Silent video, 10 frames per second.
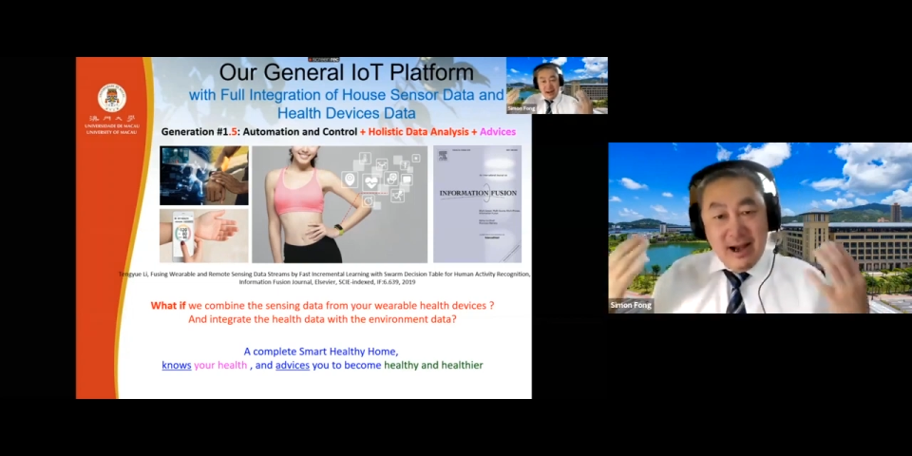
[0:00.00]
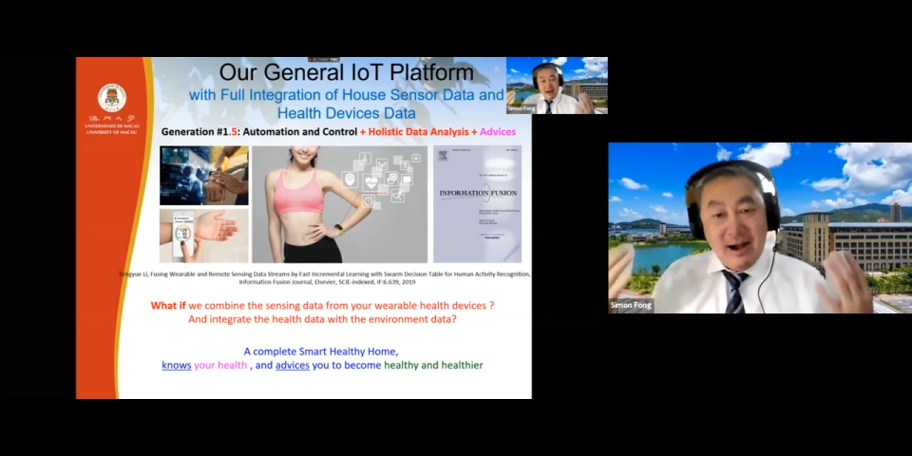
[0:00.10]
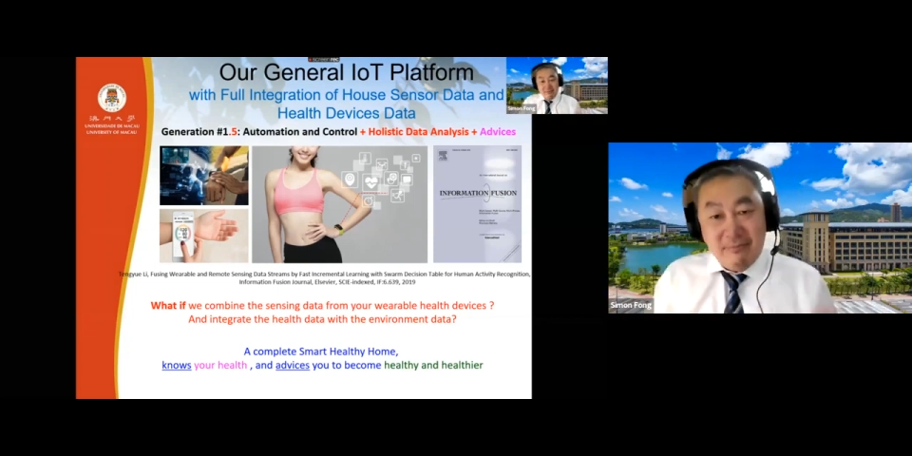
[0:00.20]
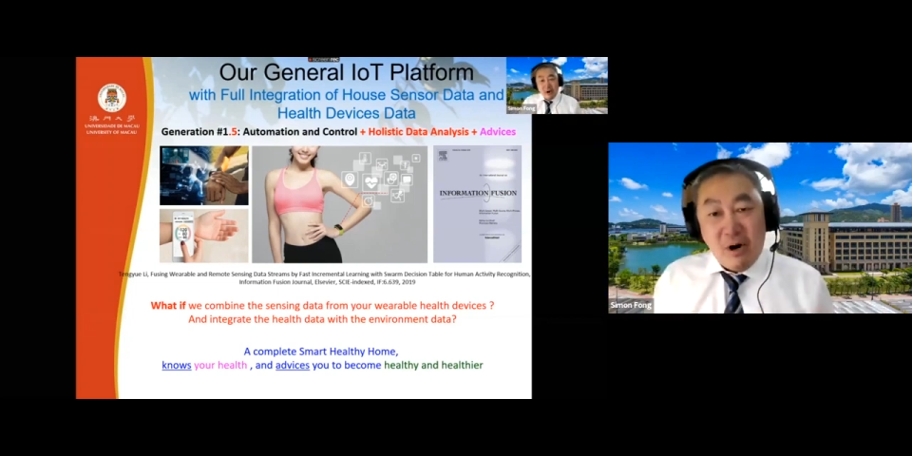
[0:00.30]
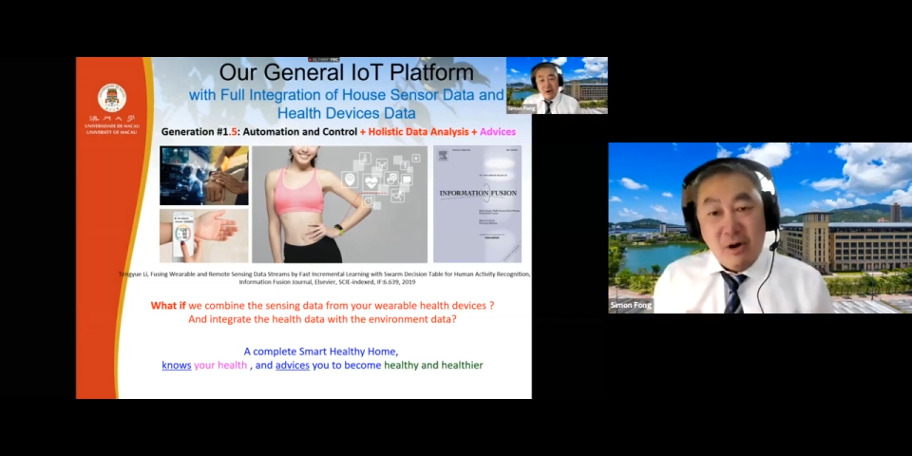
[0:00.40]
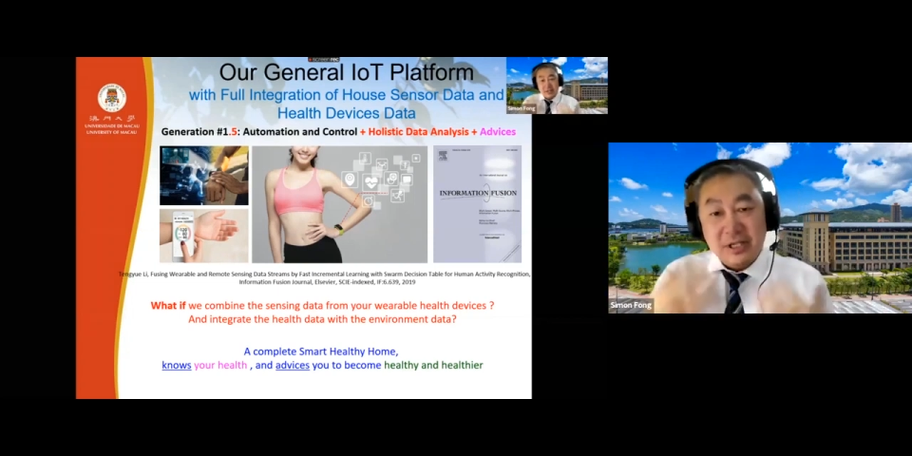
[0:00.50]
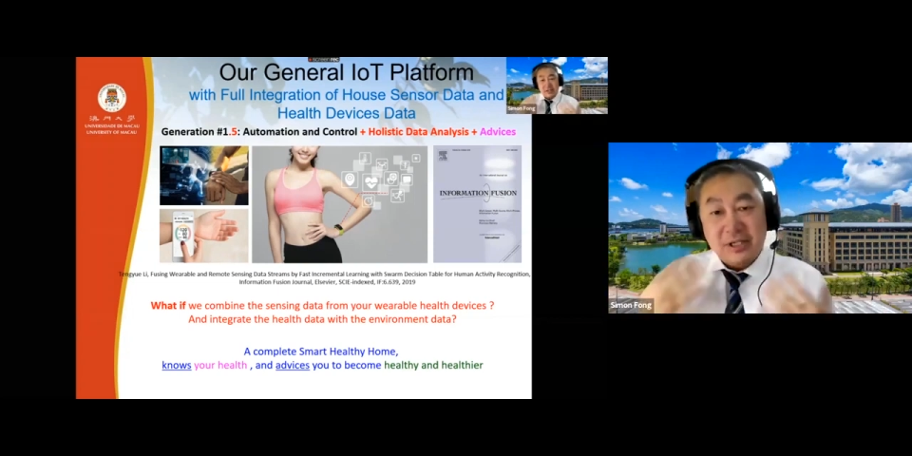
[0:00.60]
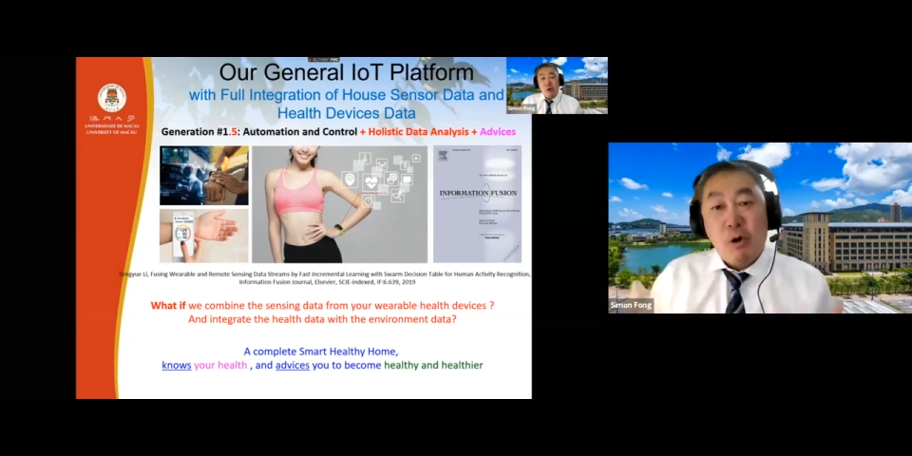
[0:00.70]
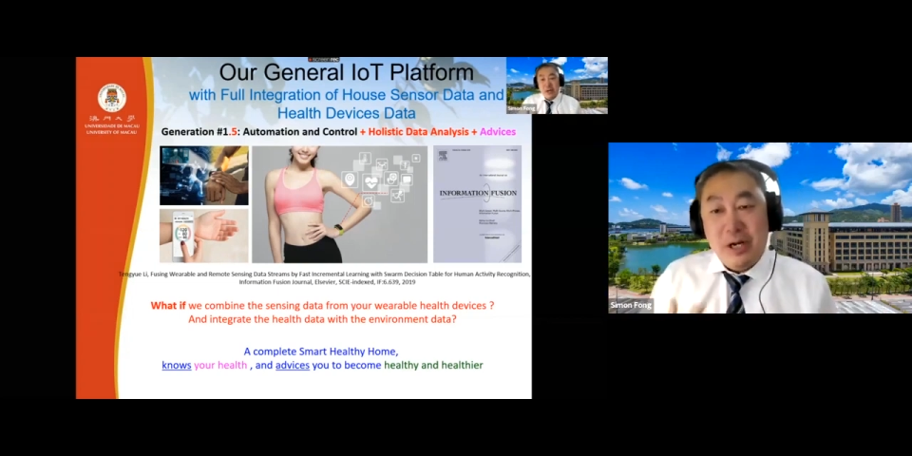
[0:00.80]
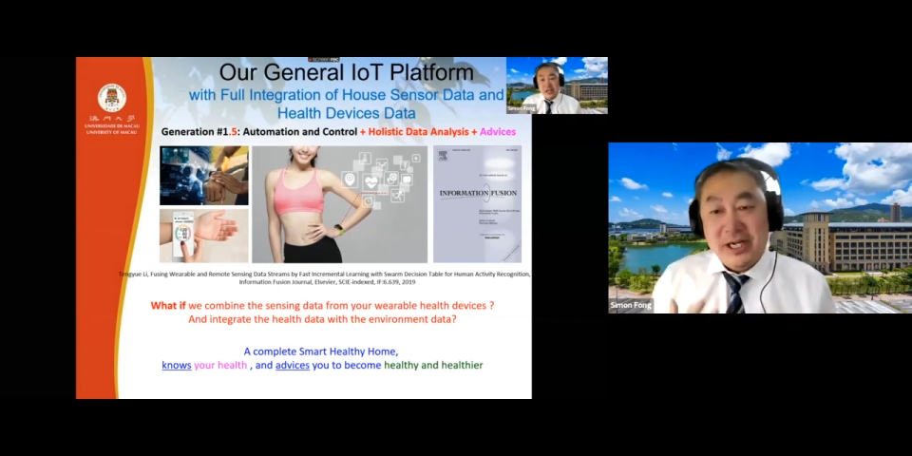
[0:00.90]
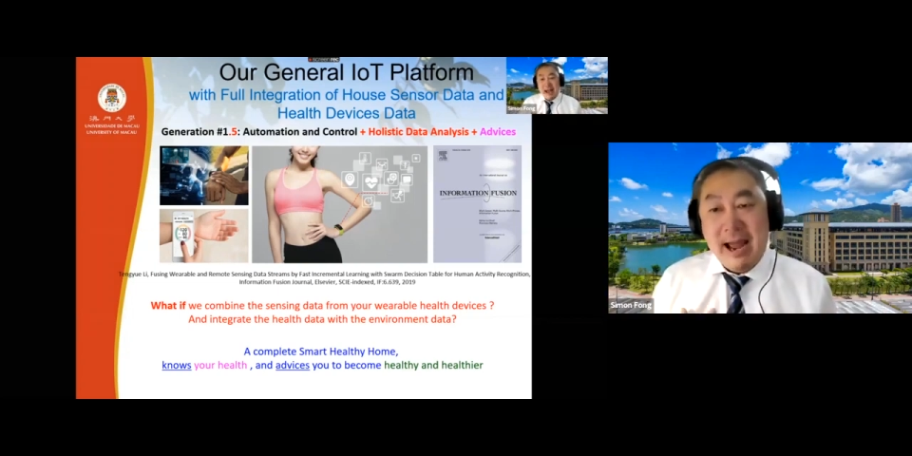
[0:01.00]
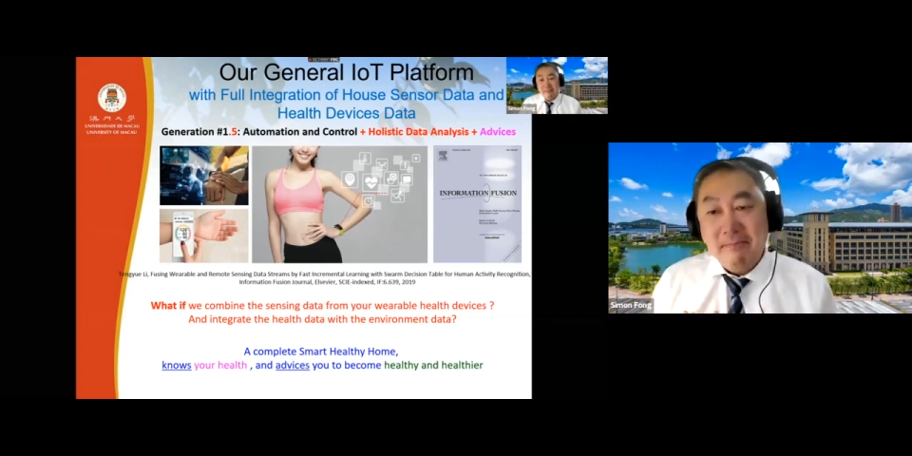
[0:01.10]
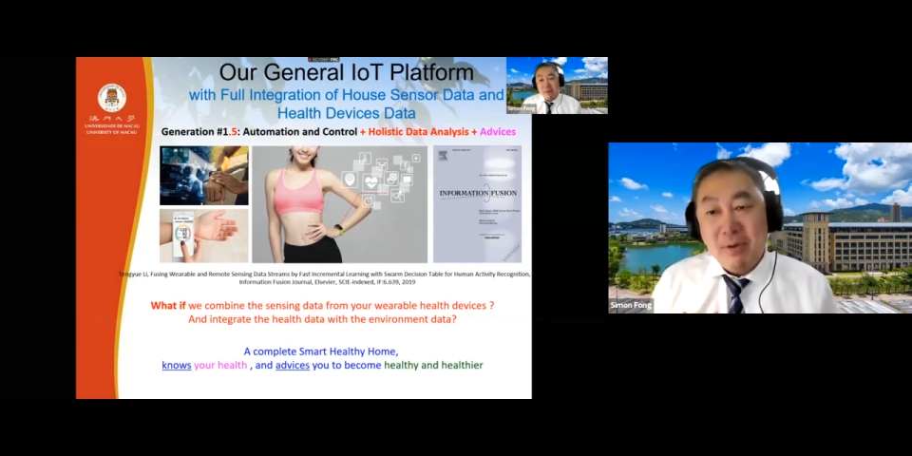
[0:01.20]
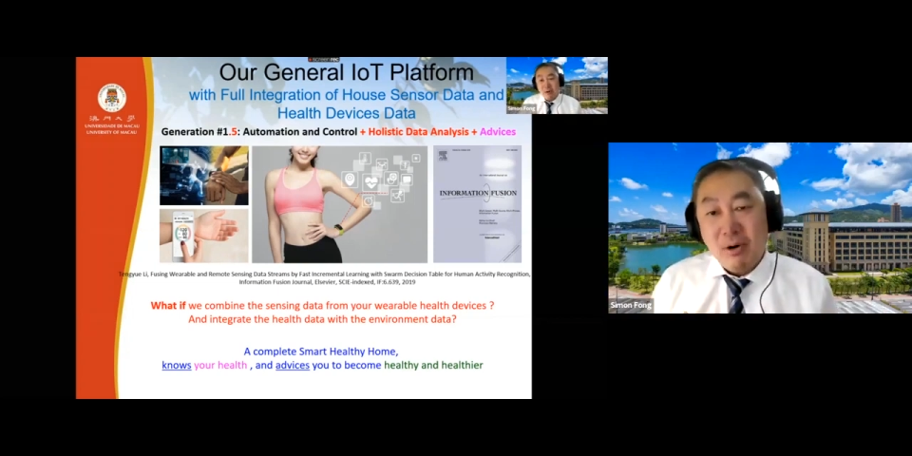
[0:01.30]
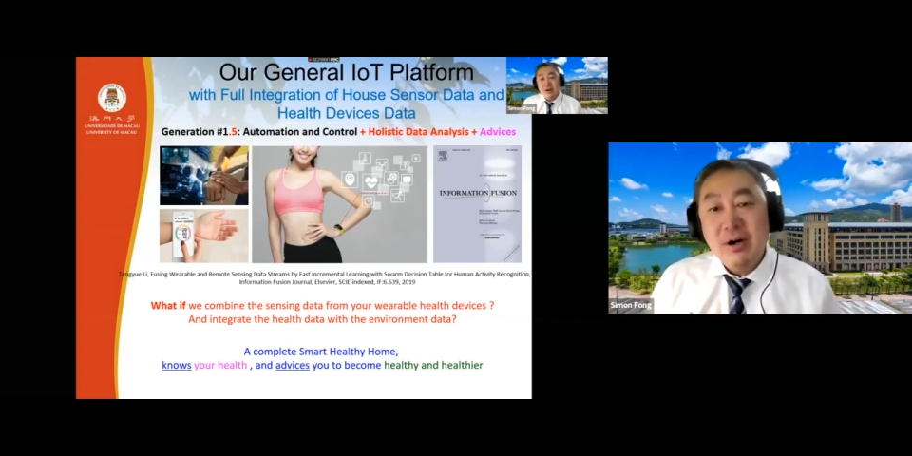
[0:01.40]
Our body is a holy
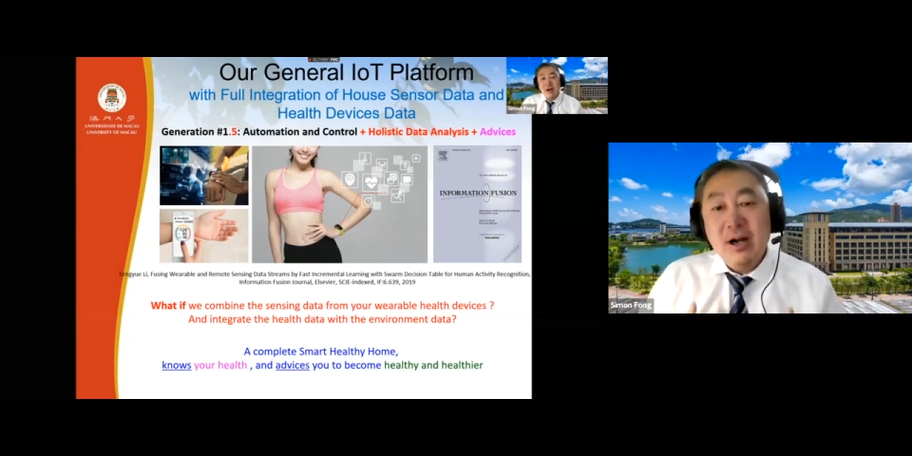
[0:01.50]
temple.